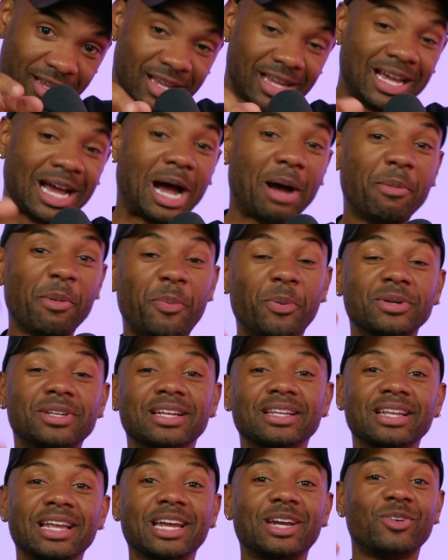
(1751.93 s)
I'm gonna put the
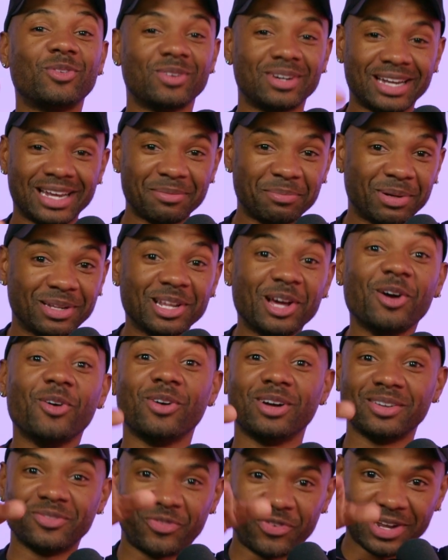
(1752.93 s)
link below
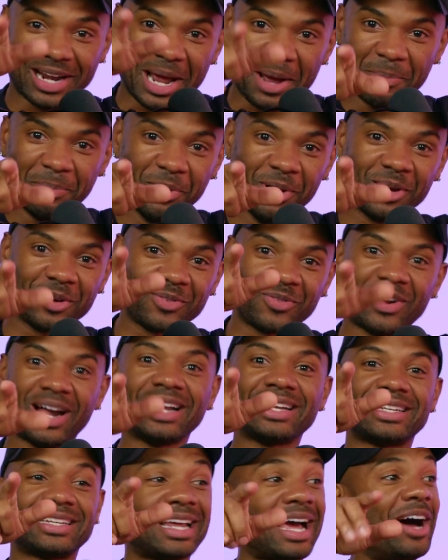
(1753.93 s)
for that book. Right,
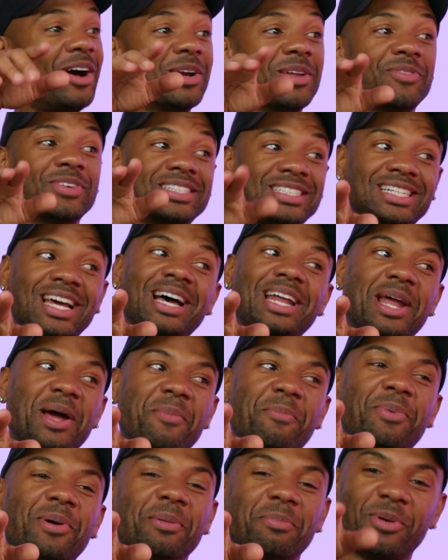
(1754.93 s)
I don't even sell that
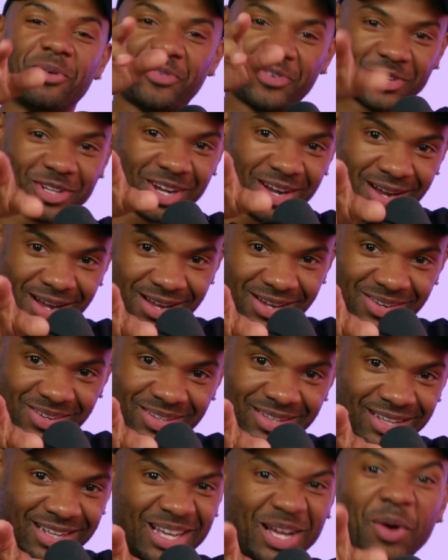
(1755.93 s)
book, but for y'all,
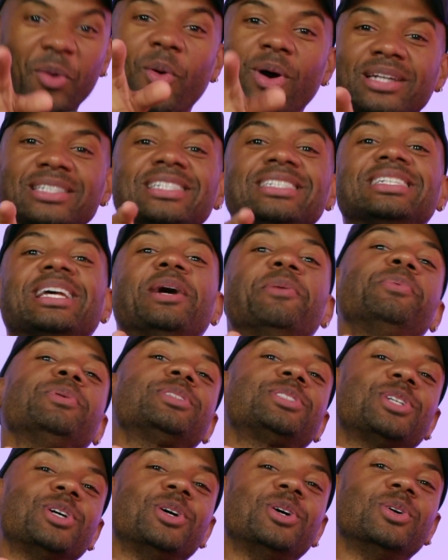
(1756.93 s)
watch this
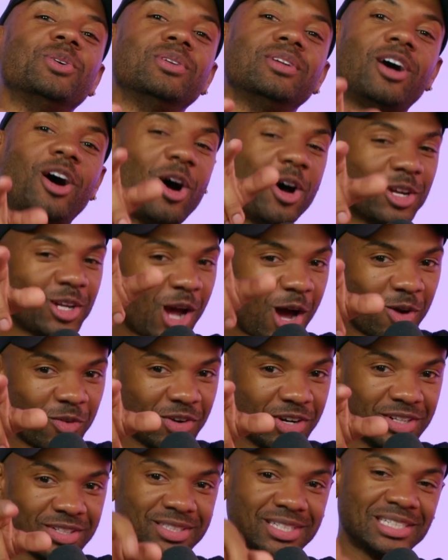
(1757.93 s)
episode. All y'all
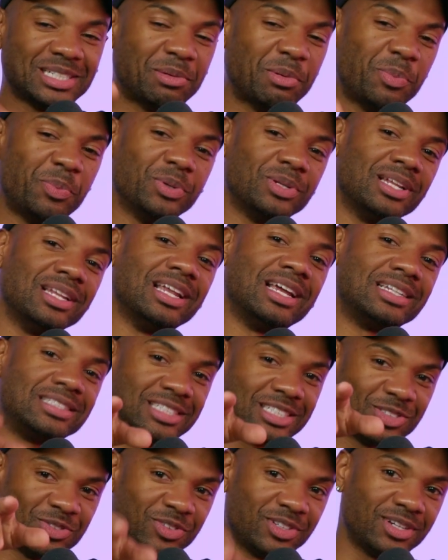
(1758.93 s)
realtors, I'm gonna put the link
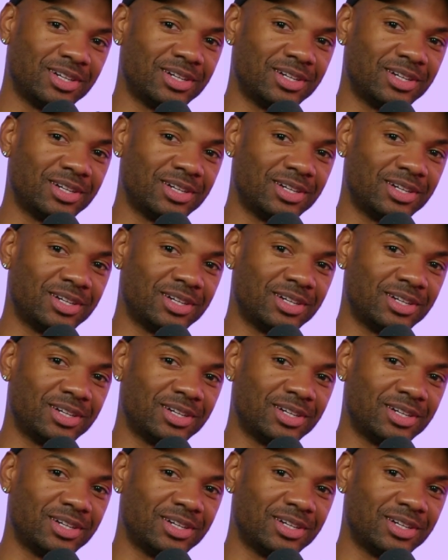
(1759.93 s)
just for y'all.